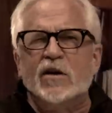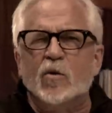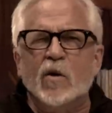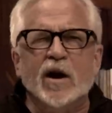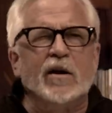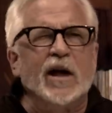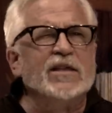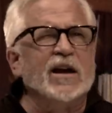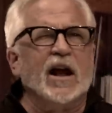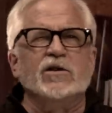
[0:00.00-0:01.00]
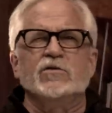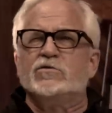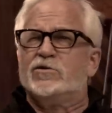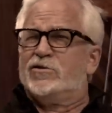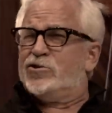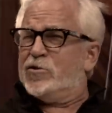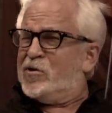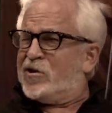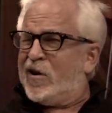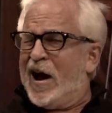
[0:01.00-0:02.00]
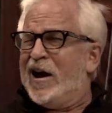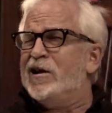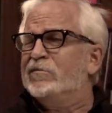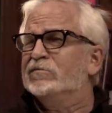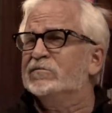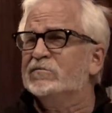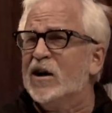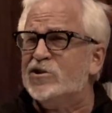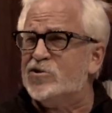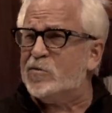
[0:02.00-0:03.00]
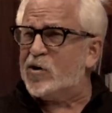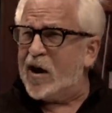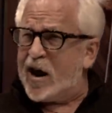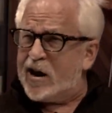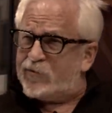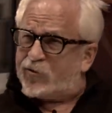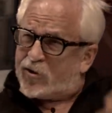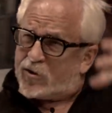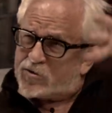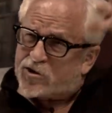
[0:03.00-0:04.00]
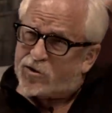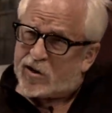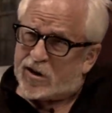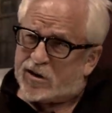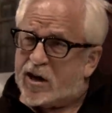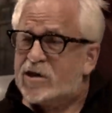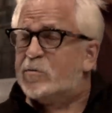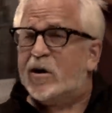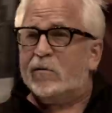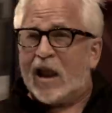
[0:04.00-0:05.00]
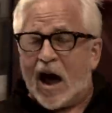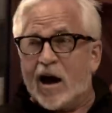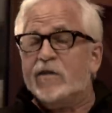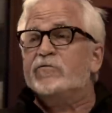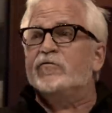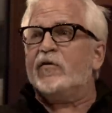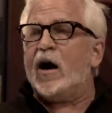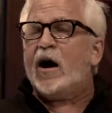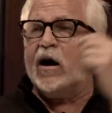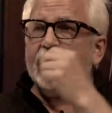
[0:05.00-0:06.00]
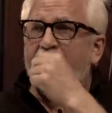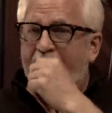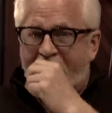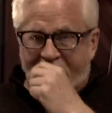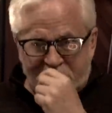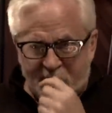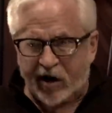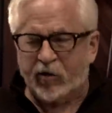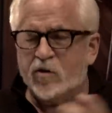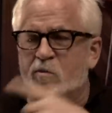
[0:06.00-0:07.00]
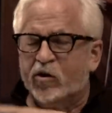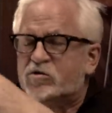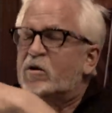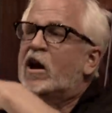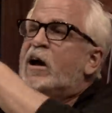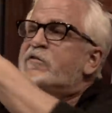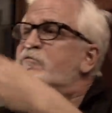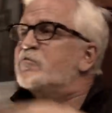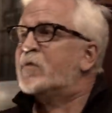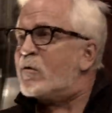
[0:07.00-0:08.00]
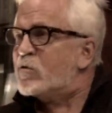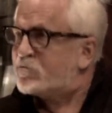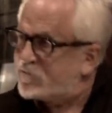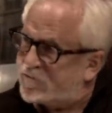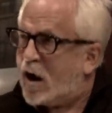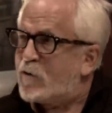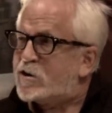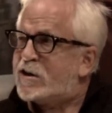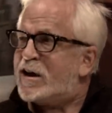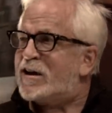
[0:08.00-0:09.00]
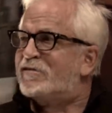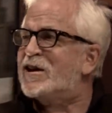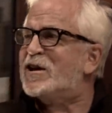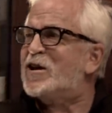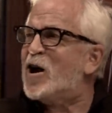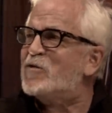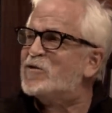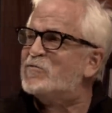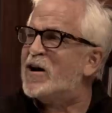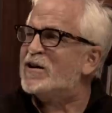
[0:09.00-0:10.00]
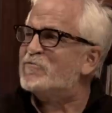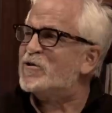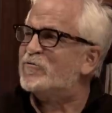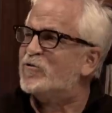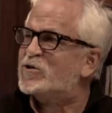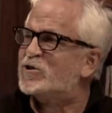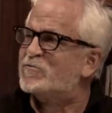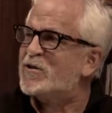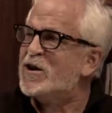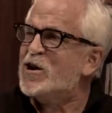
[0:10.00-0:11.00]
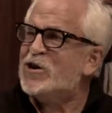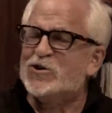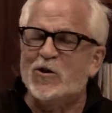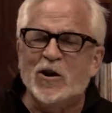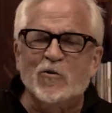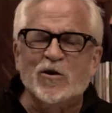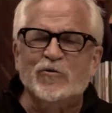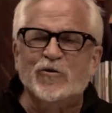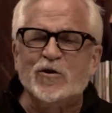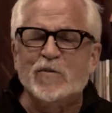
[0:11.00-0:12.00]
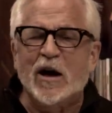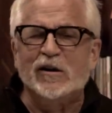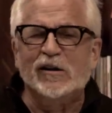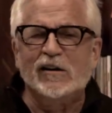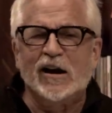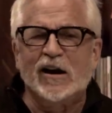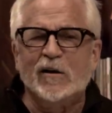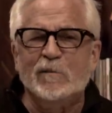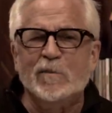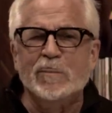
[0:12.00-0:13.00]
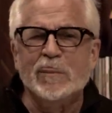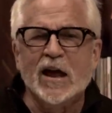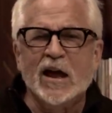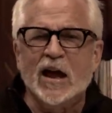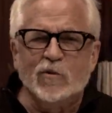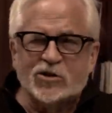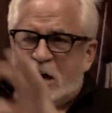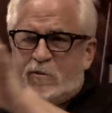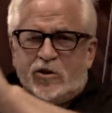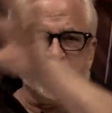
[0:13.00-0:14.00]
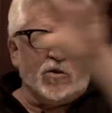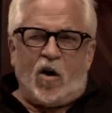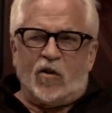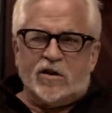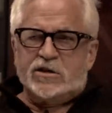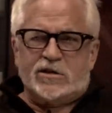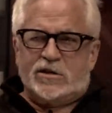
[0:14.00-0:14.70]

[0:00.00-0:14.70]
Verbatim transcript: on the record, I think I used Jupiter 8, my Jupiter 8 for those three things, but live, uh, and I had the microcomposer live. I would I would kick kick it on with my with trigger a foot thing. yeah. trigger it with a foot pedal. Um, it was able to do all these